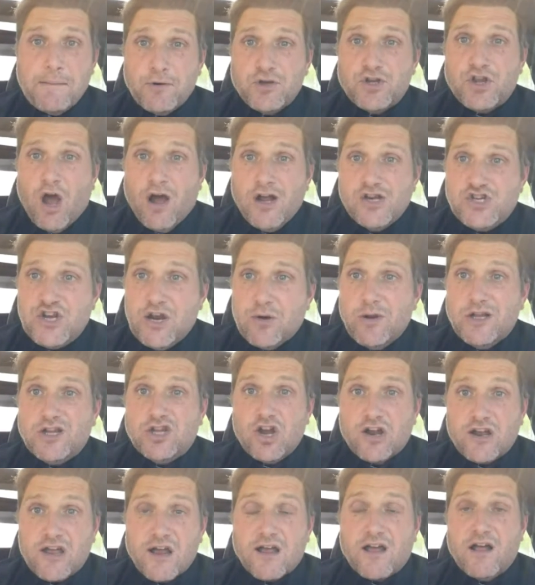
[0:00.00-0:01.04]
Remember Don Cherry
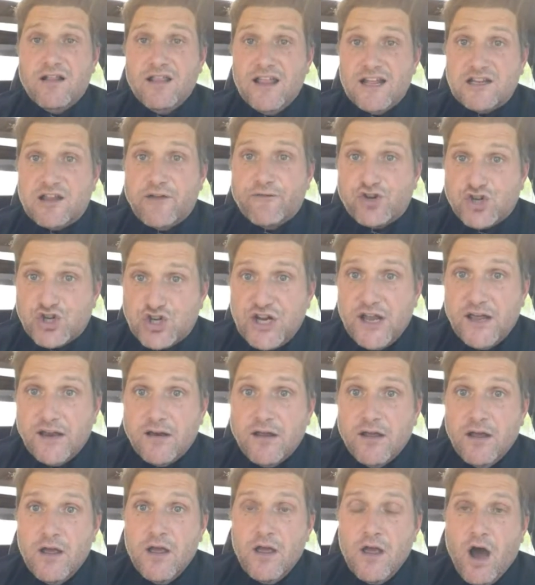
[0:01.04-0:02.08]
took a collective
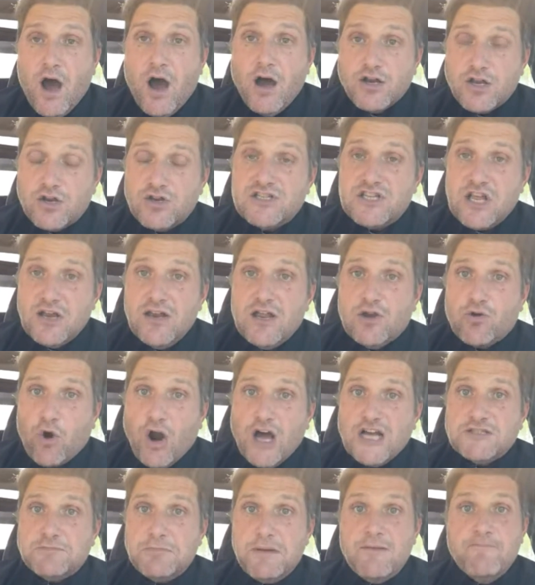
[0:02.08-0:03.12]
shit on Sidney
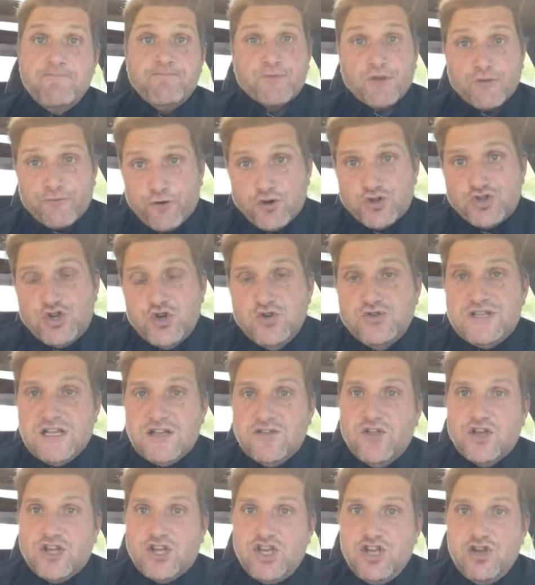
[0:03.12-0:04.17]
Crosby for
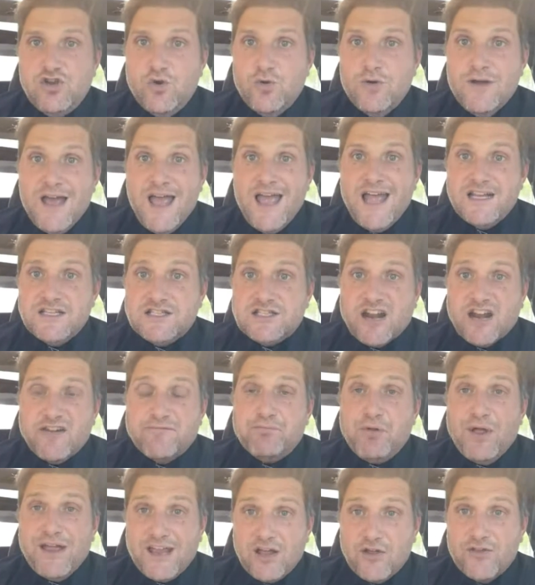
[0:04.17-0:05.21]
choosing the Q instead
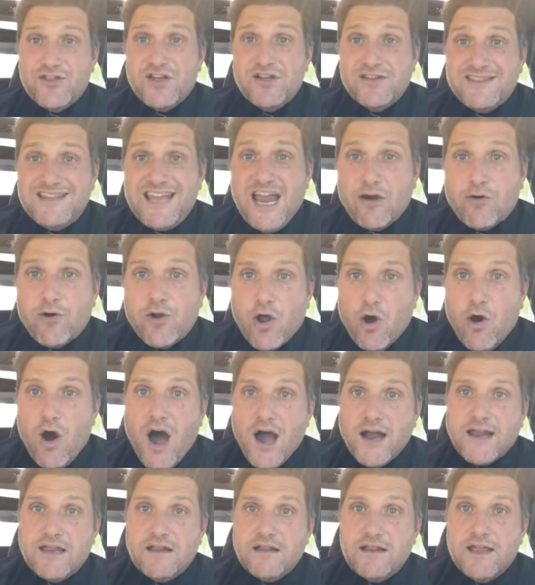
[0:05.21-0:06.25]
of playing on the Ontario
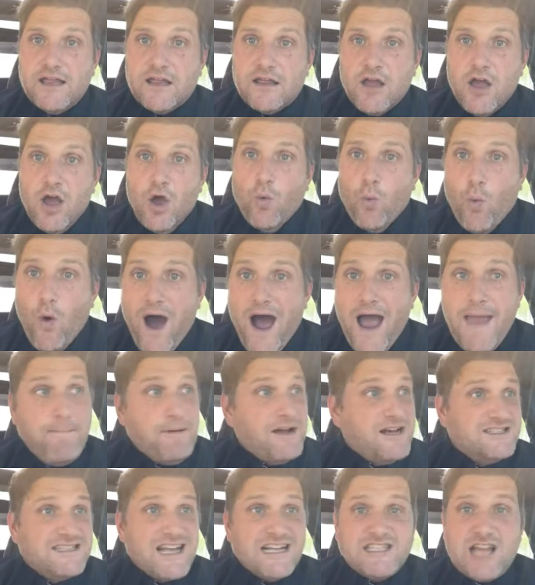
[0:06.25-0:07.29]
Hockey League. Why?
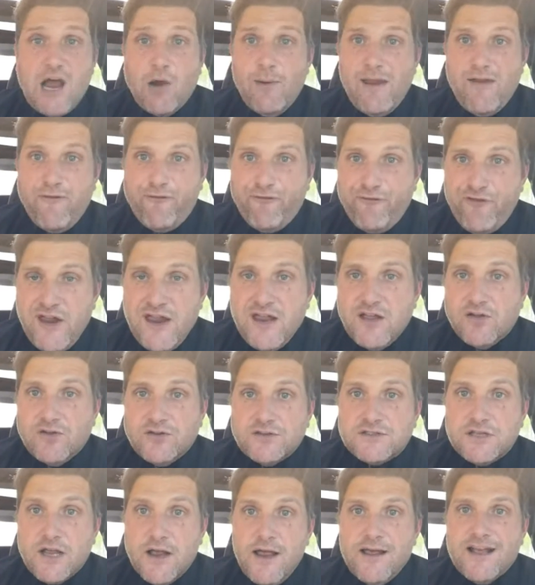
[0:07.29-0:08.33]
Because that's how he
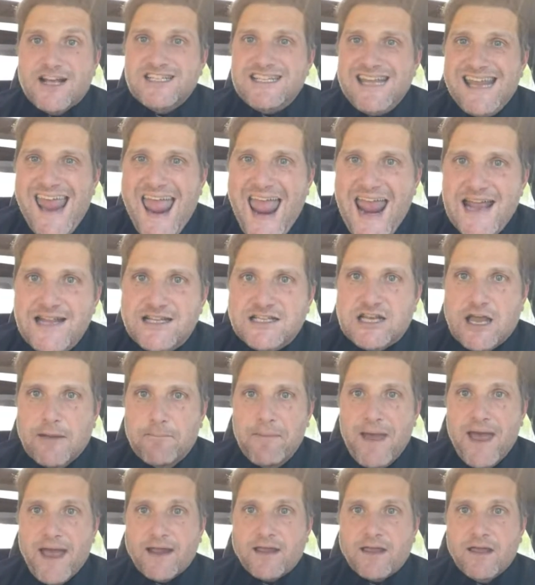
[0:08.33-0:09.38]
feels, because he hates
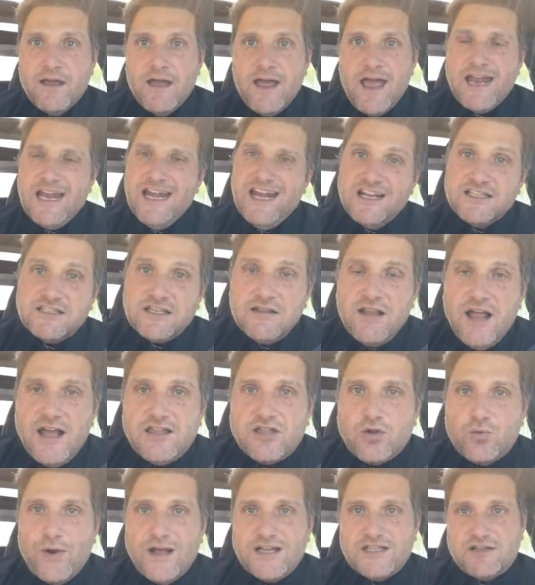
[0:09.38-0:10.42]
Quebec. And he doesn't
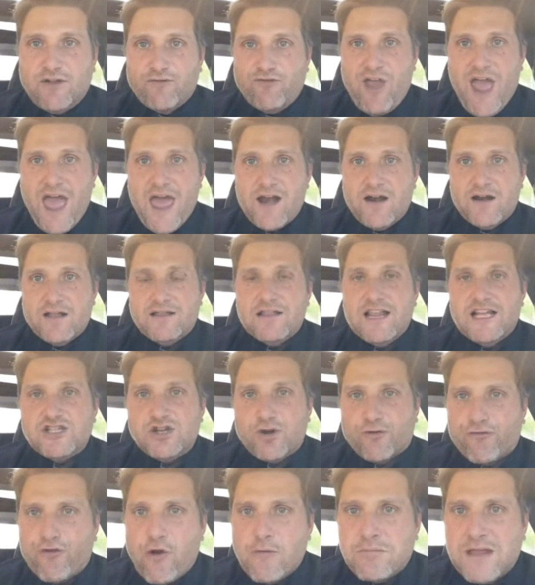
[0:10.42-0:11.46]
like the rest of Canada
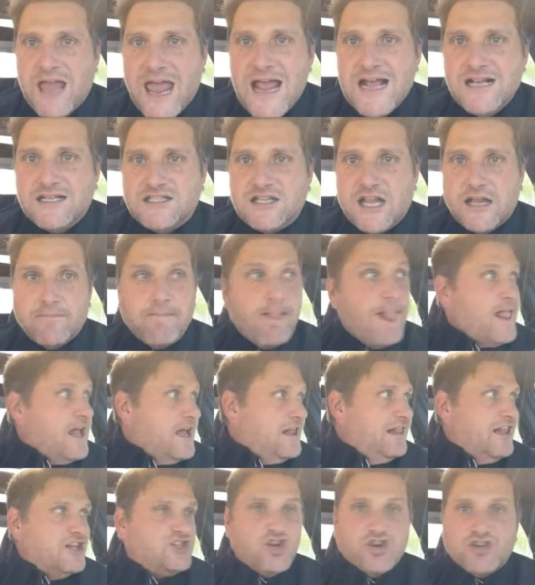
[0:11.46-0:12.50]
unless you're from Kingston,
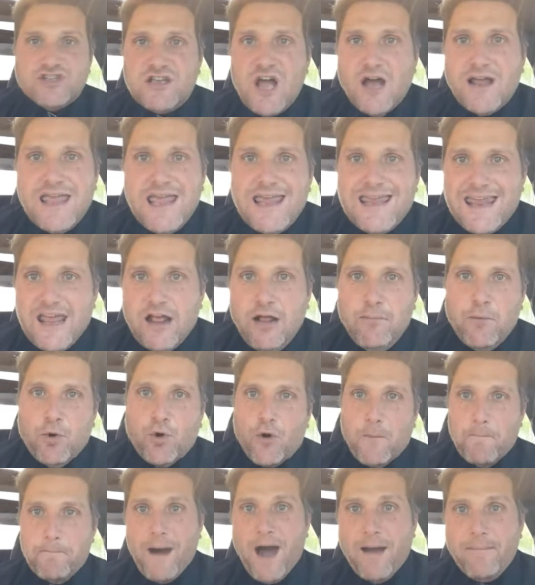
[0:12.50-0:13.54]
unless you're Dougie
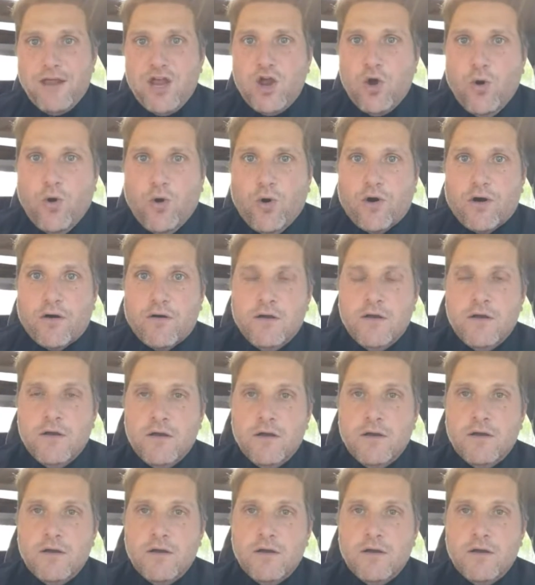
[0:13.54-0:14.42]
Gilmore or Bobby Orr,